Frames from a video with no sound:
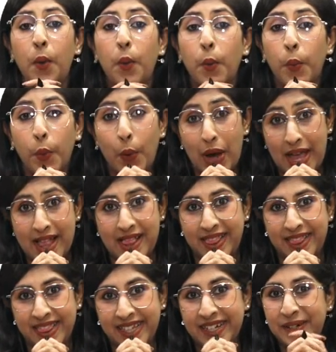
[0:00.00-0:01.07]

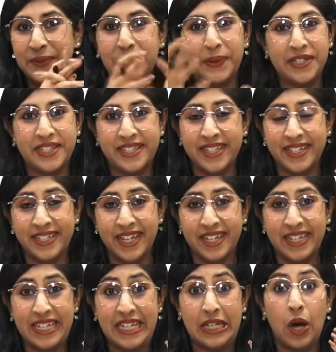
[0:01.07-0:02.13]
Well, what's the
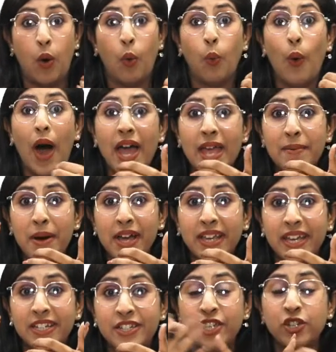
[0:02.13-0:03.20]
technique? Why am I
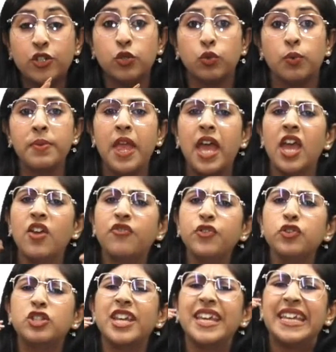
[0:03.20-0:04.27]
getting 2? If
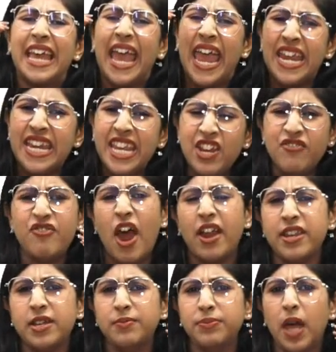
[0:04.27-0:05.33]
you take any
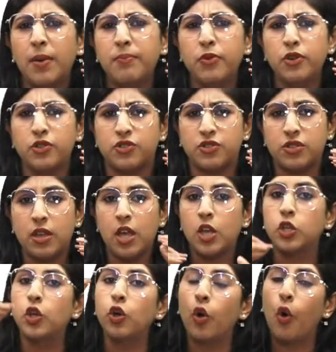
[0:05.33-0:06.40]
random numbers,
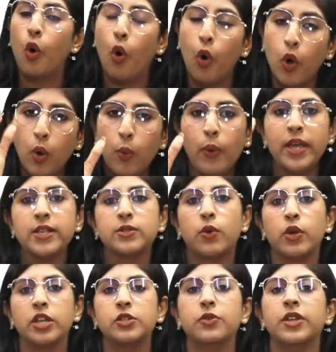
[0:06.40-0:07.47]
you're always
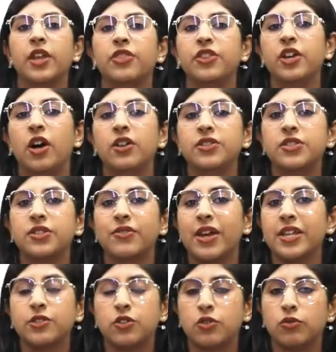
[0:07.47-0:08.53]
going to get the answer
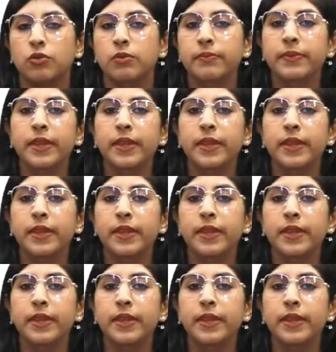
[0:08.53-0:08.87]
as 2.